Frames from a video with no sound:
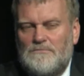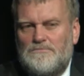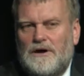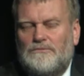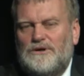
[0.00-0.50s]

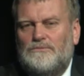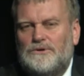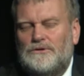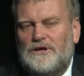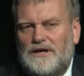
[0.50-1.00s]
But we
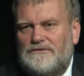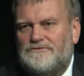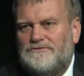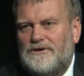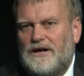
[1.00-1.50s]
will have
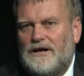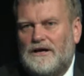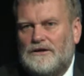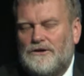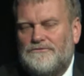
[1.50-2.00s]

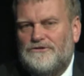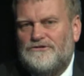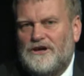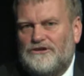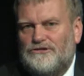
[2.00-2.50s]
a lot of
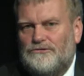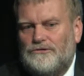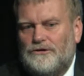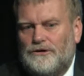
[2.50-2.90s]
discussion